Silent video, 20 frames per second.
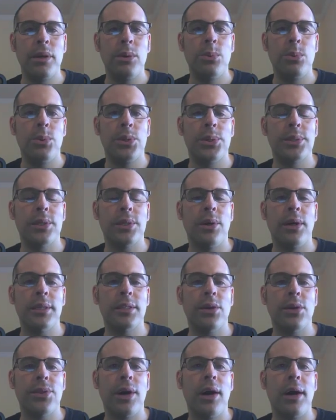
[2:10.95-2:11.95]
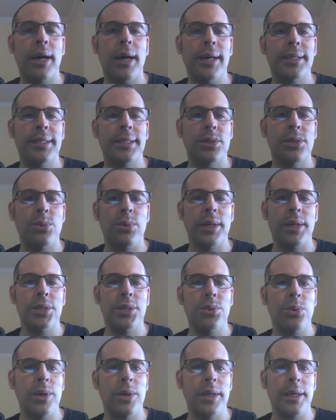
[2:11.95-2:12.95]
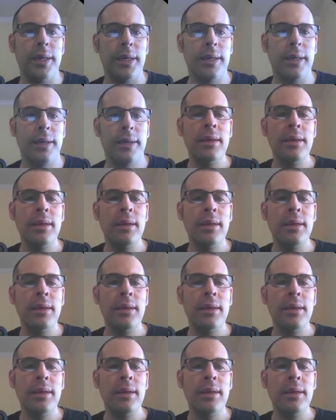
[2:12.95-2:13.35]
which was also the highest in 2020.